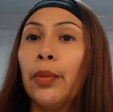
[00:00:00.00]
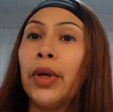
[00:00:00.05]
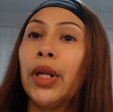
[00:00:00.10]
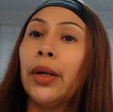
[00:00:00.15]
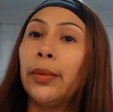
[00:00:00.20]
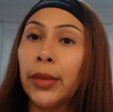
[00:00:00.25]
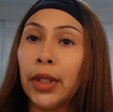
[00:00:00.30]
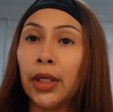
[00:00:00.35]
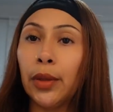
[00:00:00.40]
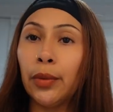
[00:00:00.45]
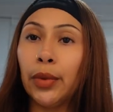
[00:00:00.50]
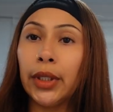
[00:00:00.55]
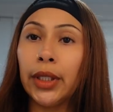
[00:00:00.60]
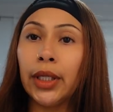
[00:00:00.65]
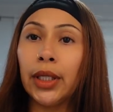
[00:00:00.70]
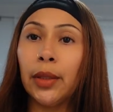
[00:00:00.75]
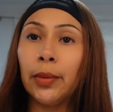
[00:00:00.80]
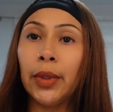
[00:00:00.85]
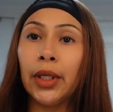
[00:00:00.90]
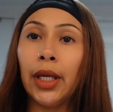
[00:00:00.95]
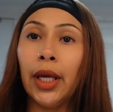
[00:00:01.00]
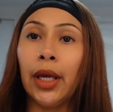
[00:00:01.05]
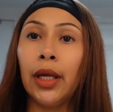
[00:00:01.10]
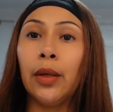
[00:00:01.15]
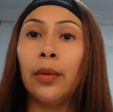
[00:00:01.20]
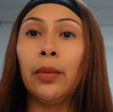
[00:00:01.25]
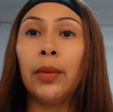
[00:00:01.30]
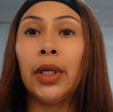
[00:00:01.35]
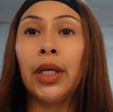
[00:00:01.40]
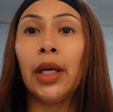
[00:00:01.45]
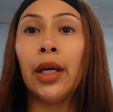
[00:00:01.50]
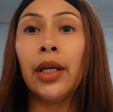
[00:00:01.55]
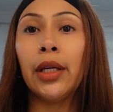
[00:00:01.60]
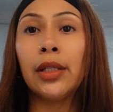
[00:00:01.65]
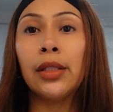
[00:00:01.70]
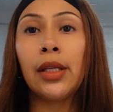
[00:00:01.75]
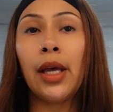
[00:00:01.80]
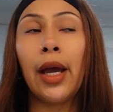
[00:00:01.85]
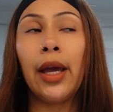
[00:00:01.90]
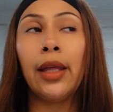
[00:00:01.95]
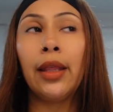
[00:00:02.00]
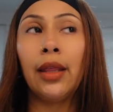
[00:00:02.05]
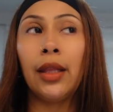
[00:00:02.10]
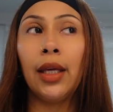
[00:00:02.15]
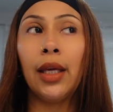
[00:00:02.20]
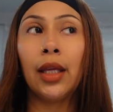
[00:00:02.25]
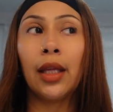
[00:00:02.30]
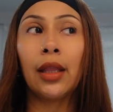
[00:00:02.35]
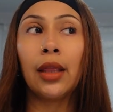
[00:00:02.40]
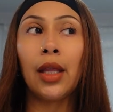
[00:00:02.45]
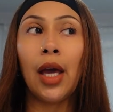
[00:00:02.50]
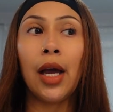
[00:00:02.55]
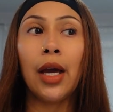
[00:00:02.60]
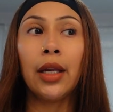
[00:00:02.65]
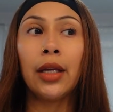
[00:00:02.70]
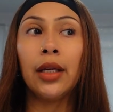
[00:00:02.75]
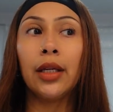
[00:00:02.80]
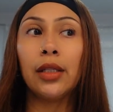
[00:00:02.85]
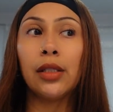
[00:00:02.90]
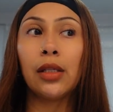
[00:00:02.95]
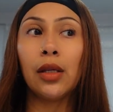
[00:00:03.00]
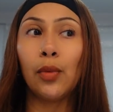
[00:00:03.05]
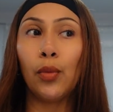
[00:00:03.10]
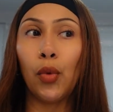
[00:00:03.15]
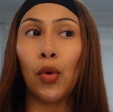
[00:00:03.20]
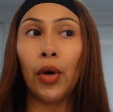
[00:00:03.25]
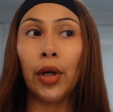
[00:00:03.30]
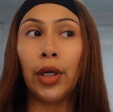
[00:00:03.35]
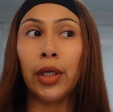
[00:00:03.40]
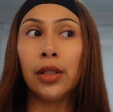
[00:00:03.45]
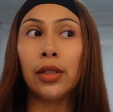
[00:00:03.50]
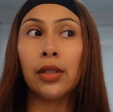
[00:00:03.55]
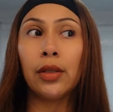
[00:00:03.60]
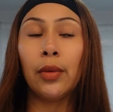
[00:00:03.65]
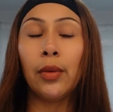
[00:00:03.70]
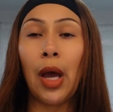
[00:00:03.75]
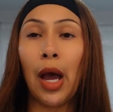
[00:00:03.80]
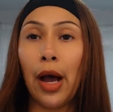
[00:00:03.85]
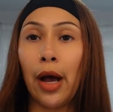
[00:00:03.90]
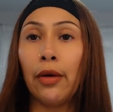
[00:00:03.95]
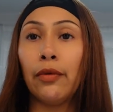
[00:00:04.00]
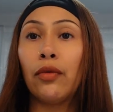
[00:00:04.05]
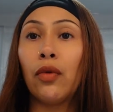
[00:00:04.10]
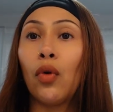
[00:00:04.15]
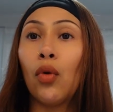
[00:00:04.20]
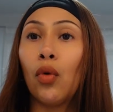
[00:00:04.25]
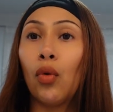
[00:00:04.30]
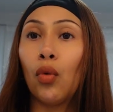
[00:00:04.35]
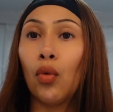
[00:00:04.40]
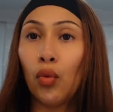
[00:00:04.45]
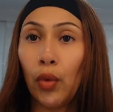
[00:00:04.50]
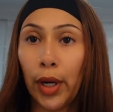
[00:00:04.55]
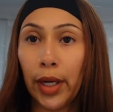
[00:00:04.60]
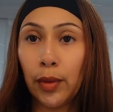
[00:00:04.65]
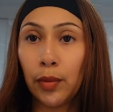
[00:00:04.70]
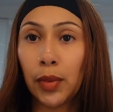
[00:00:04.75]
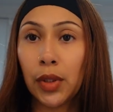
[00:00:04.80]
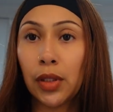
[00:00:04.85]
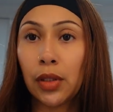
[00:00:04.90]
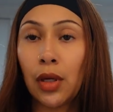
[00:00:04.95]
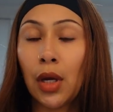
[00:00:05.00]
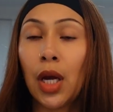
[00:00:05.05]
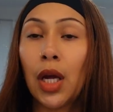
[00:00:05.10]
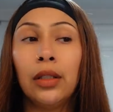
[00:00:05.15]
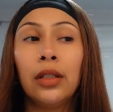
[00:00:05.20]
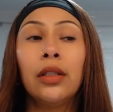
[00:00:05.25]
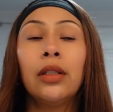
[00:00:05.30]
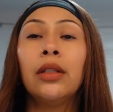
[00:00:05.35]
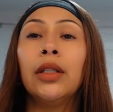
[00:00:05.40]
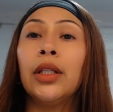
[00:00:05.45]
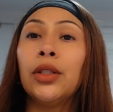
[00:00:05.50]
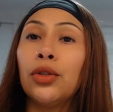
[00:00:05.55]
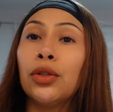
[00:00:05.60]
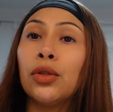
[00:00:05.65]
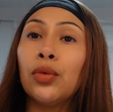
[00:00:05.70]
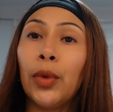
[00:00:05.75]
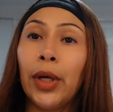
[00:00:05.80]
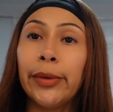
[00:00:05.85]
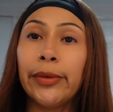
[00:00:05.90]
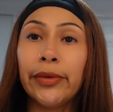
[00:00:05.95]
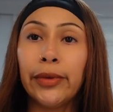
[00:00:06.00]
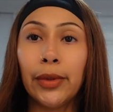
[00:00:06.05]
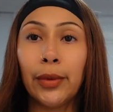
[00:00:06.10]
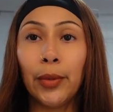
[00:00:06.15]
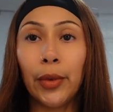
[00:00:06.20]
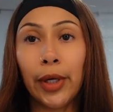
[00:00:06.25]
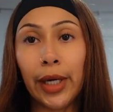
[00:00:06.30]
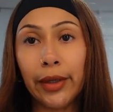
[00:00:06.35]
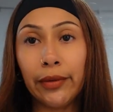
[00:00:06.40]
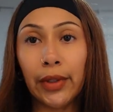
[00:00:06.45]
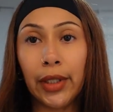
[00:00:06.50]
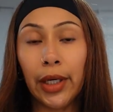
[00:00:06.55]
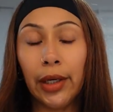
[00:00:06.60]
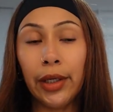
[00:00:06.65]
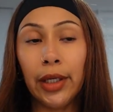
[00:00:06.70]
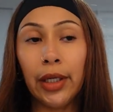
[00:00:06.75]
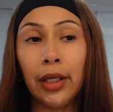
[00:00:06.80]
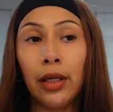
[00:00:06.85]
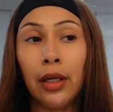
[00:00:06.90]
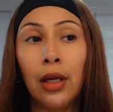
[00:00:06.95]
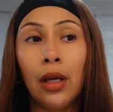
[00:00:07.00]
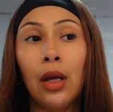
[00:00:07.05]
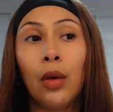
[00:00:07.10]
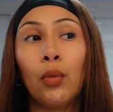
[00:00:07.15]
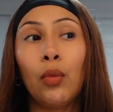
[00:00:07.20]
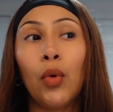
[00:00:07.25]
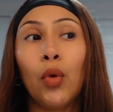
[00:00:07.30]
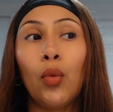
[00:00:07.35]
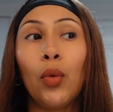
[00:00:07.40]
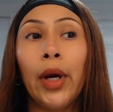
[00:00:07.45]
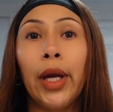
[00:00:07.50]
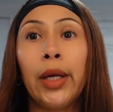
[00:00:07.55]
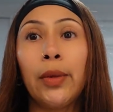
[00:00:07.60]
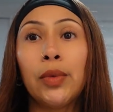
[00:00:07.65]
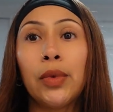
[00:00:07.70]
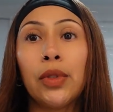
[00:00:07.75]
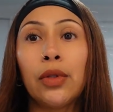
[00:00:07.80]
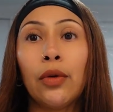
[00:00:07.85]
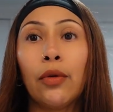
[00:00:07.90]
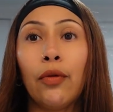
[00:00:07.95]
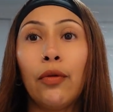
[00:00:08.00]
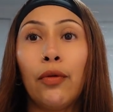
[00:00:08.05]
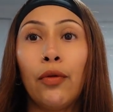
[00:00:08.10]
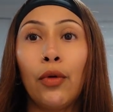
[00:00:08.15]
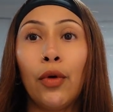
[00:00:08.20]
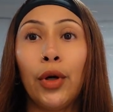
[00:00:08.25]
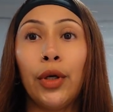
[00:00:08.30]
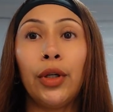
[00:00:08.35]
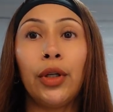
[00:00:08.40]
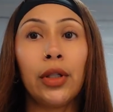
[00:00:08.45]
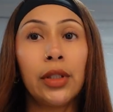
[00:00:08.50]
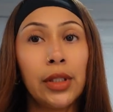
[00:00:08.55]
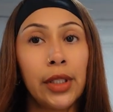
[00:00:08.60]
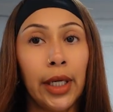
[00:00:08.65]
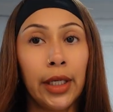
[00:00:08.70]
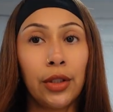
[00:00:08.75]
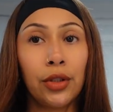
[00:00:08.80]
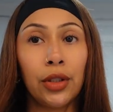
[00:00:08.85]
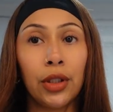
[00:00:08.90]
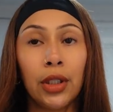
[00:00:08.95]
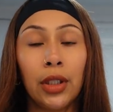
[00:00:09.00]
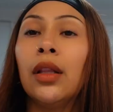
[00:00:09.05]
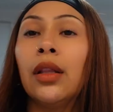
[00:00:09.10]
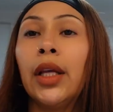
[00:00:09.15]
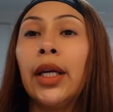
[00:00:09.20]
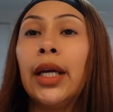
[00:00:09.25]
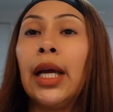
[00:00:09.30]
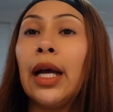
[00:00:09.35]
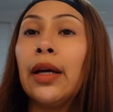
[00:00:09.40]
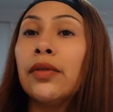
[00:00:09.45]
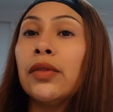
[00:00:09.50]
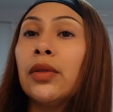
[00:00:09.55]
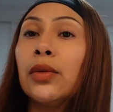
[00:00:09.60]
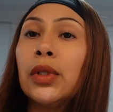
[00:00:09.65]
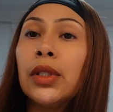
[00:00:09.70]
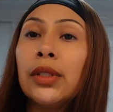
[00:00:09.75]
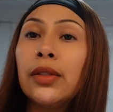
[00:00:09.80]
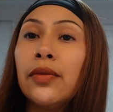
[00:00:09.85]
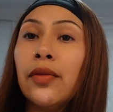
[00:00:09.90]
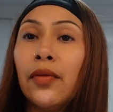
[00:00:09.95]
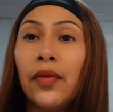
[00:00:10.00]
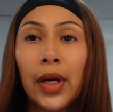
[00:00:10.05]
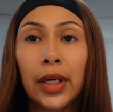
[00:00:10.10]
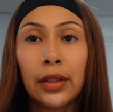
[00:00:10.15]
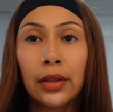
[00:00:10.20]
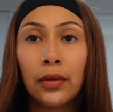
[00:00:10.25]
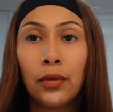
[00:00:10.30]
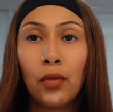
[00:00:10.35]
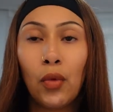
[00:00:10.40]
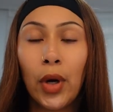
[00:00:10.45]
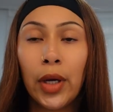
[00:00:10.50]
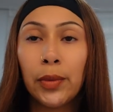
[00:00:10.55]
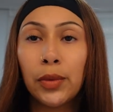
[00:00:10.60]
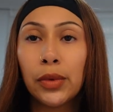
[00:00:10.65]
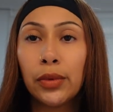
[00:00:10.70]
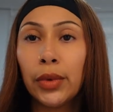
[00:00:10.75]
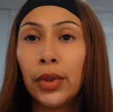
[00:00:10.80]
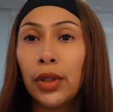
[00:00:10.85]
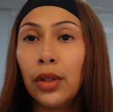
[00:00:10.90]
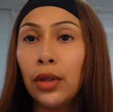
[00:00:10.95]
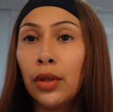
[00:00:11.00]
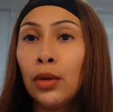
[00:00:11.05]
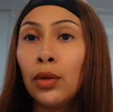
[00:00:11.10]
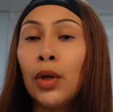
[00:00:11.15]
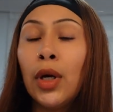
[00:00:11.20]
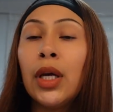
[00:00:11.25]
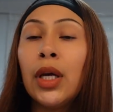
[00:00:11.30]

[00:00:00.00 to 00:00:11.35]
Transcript: but I'm going to bring it up again because I think that it's important to have wipes. Not just wipes for your private area, but wipes for your section. Like have some disinfectant wipes with you,